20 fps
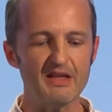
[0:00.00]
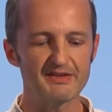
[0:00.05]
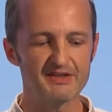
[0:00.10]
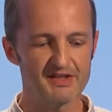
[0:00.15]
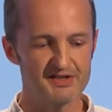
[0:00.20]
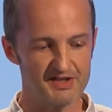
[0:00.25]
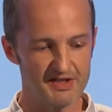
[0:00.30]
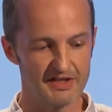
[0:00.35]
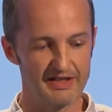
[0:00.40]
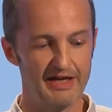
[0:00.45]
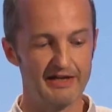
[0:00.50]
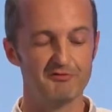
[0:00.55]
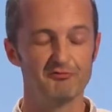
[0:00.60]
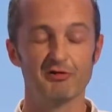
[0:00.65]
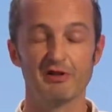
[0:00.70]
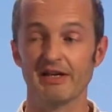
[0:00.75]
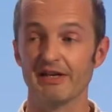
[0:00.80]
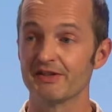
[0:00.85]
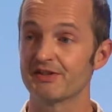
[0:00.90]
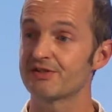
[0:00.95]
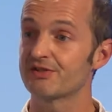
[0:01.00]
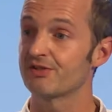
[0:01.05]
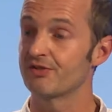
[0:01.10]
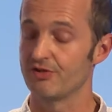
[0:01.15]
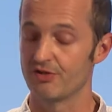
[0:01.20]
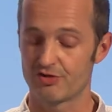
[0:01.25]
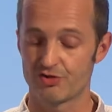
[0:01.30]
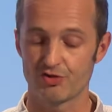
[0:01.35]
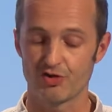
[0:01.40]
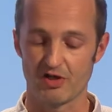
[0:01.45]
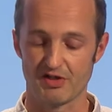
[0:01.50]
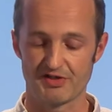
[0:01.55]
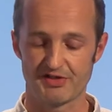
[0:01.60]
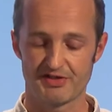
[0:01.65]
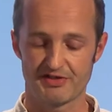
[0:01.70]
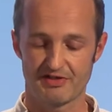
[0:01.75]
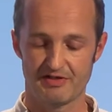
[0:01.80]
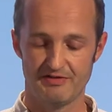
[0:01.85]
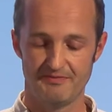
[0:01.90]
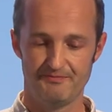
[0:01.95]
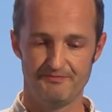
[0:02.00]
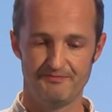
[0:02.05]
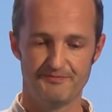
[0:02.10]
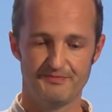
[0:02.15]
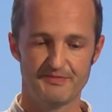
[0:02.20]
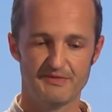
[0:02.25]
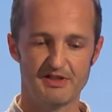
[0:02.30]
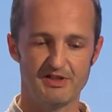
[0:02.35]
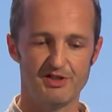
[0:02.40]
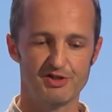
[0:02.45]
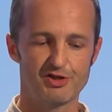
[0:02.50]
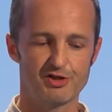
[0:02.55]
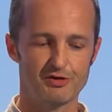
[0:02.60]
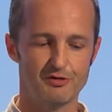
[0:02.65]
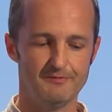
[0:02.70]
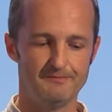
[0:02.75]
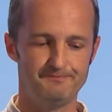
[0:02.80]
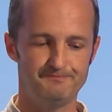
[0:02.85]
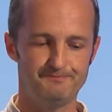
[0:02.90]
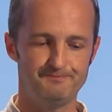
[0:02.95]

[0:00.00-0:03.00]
This again relates to the trust issue.